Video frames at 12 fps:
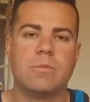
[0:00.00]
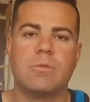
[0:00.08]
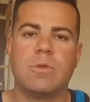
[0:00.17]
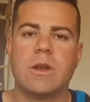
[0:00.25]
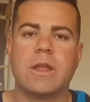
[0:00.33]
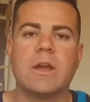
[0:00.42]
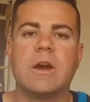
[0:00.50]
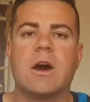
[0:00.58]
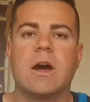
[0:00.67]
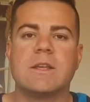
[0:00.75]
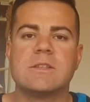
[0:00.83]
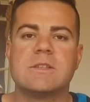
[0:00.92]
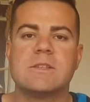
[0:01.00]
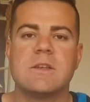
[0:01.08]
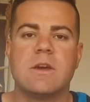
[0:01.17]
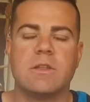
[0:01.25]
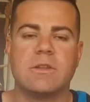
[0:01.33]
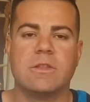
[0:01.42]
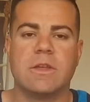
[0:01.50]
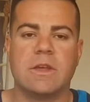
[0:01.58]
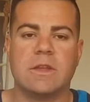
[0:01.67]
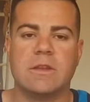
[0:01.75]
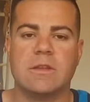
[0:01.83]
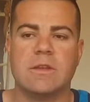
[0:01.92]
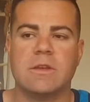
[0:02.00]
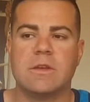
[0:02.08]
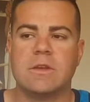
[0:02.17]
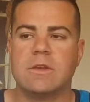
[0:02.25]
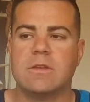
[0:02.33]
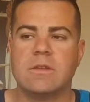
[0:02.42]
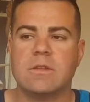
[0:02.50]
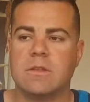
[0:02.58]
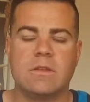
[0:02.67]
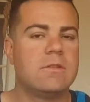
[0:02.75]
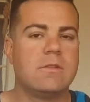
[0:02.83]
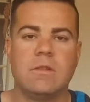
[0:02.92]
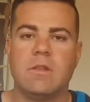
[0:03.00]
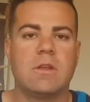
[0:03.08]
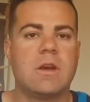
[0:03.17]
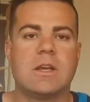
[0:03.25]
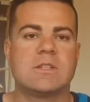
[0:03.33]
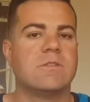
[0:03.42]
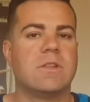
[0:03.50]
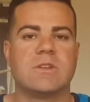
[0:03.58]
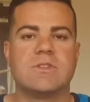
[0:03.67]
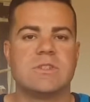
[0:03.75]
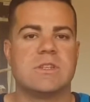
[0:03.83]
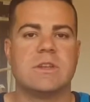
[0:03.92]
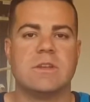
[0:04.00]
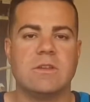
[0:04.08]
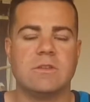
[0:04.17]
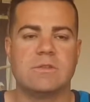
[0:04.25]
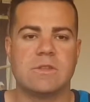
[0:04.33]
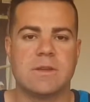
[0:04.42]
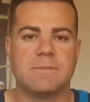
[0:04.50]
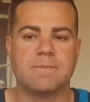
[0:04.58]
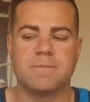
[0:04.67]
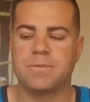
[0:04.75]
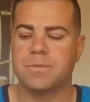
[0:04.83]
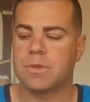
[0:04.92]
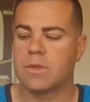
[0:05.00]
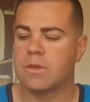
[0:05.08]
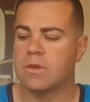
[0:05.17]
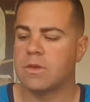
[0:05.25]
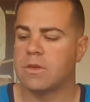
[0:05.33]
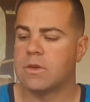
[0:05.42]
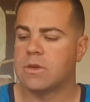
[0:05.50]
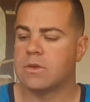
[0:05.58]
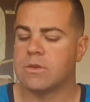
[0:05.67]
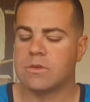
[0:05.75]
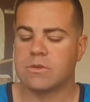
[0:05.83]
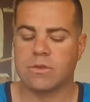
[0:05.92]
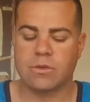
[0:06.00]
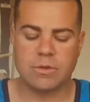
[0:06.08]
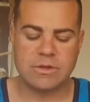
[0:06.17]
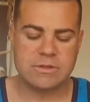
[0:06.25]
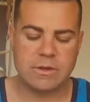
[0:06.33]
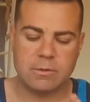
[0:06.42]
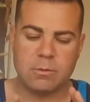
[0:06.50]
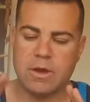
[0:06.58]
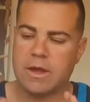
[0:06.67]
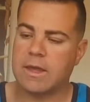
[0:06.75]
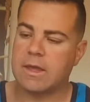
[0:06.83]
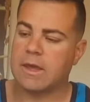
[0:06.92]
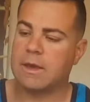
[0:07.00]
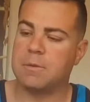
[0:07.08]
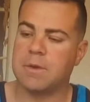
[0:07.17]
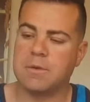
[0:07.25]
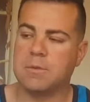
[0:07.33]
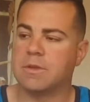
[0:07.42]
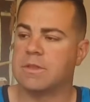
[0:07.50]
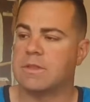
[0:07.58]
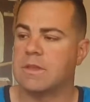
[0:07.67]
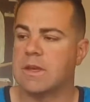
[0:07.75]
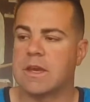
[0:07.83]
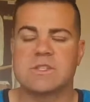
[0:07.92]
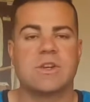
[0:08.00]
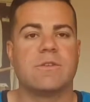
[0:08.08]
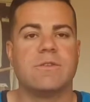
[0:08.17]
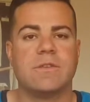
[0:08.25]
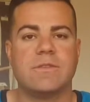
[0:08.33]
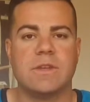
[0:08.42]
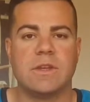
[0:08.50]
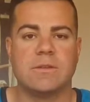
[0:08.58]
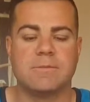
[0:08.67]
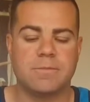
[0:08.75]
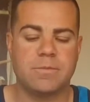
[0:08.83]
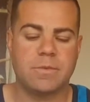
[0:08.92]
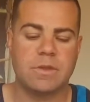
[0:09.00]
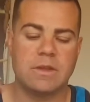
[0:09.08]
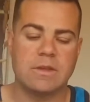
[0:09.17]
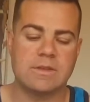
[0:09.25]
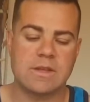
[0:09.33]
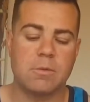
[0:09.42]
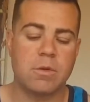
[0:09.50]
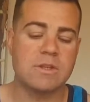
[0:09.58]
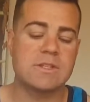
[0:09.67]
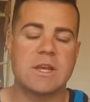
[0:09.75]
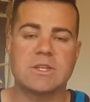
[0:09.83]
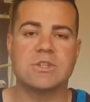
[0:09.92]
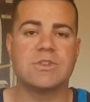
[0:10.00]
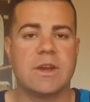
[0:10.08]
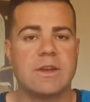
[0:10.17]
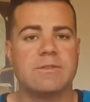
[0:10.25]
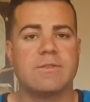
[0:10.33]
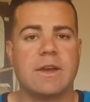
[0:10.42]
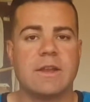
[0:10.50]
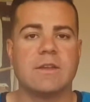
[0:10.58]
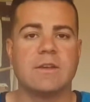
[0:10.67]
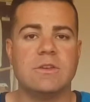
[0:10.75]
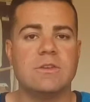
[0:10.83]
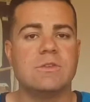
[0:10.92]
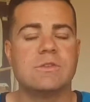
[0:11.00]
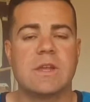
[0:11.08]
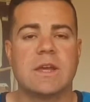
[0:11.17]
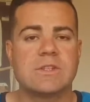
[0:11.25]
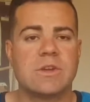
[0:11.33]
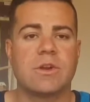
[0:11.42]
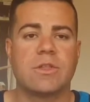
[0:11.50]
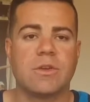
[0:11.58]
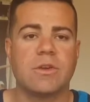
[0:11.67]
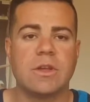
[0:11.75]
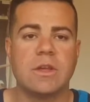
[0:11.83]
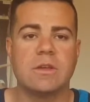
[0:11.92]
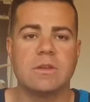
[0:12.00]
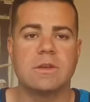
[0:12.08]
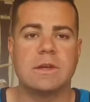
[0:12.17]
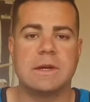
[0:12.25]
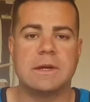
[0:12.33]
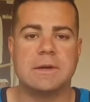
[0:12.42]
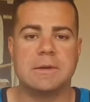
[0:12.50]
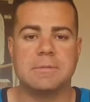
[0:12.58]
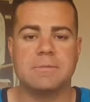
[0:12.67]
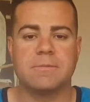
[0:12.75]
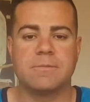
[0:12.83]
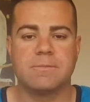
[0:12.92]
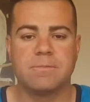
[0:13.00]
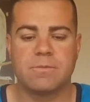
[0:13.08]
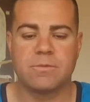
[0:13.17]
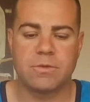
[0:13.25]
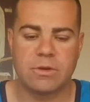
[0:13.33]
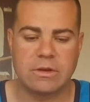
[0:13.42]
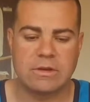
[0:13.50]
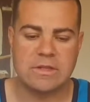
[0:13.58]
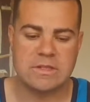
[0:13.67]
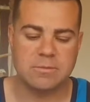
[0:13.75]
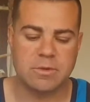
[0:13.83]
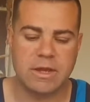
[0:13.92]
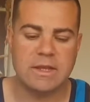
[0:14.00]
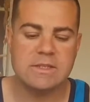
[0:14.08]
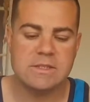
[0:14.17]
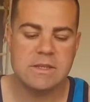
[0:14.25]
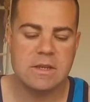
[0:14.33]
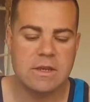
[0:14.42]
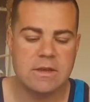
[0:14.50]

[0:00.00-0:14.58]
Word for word: running costs other than the cost of electricity to use them. So the reason why I went with the XR15 is I was actually trying to find a used XR30 um, for a decent price